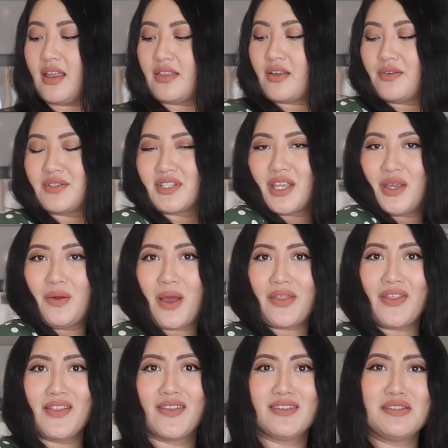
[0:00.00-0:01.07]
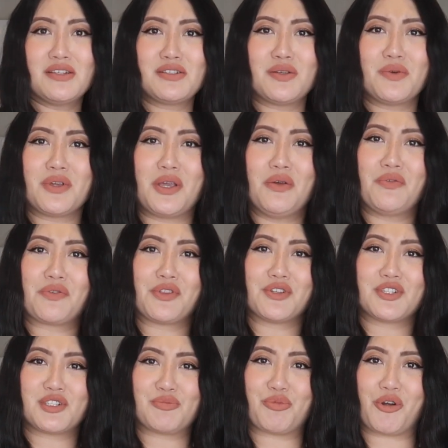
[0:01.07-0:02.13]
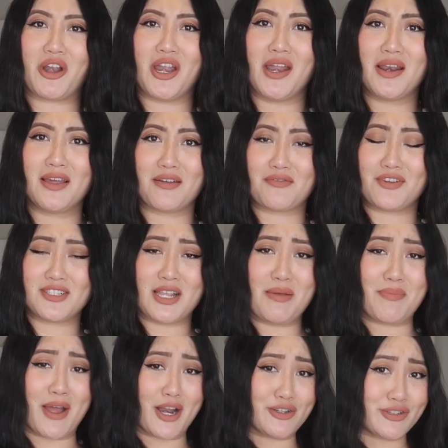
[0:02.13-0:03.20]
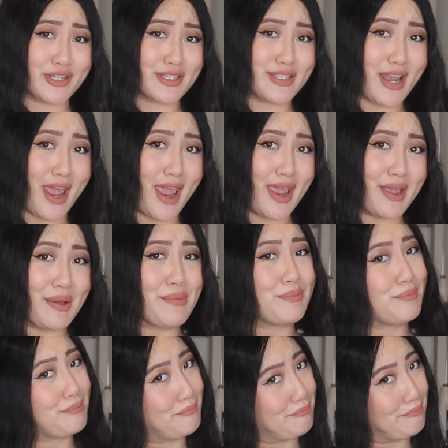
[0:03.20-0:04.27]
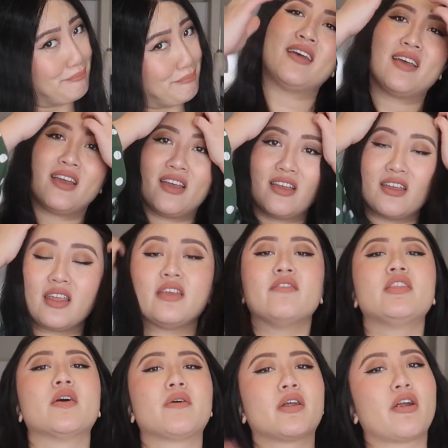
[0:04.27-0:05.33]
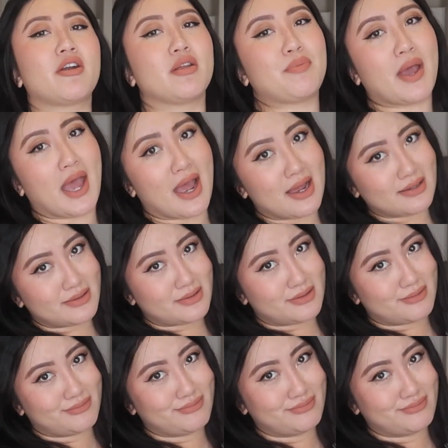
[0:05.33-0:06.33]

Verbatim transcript: it though, it's cute. I think this is so cute for the spring, like for St. Patrick's Day. Even though it already passed,